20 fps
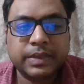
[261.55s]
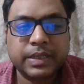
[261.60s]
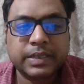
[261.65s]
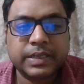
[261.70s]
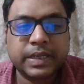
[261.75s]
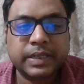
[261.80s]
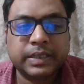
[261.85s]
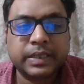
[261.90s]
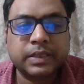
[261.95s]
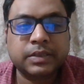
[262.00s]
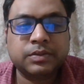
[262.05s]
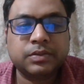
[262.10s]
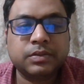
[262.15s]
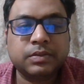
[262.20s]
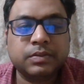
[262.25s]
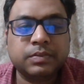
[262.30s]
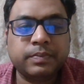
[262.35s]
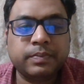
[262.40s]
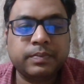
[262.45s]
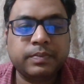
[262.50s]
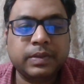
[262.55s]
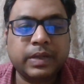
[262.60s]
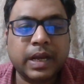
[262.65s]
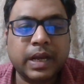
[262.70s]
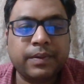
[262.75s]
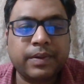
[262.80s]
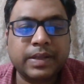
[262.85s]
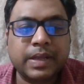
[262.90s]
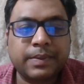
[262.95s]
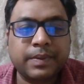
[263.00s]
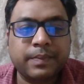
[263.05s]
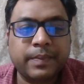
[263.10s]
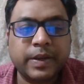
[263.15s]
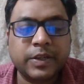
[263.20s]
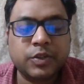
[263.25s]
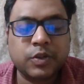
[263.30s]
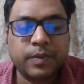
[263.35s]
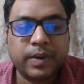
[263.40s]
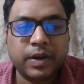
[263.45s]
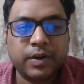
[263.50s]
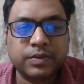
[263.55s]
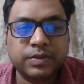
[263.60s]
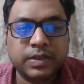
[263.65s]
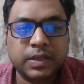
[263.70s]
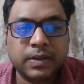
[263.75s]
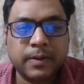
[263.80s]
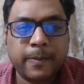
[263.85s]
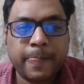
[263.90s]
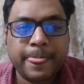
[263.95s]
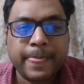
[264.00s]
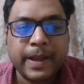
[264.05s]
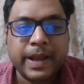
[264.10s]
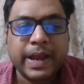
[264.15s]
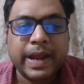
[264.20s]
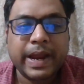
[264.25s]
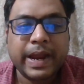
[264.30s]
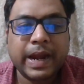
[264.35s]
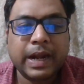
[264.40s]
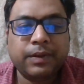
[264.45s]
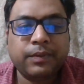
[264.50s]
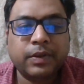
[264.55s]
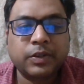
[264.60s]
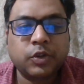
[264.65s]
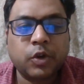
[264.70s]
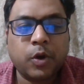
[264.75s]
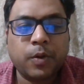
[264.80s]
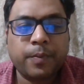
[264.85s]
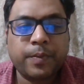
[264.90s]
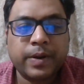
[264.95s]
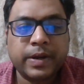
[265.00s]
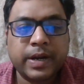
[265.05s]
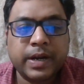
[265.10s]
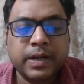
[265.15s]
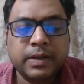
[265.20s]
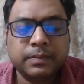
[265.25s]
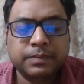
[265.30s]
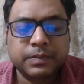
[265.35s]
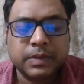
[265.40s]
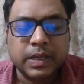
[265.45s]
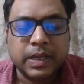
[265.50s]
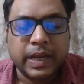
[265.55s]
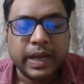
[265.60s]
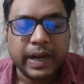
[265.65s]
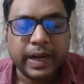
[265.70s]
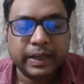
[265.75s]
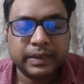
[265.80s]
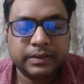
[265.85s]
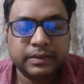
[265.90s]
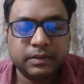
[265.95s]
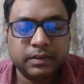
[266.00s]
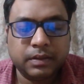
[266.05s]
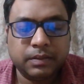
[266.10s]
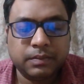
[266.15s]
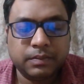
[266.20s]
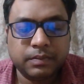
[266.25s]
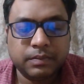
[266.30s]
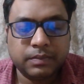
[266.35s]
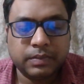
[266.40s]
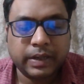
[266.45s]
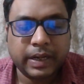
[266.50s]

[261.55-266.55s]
They said that girl was having meningomyelocele and was operated at the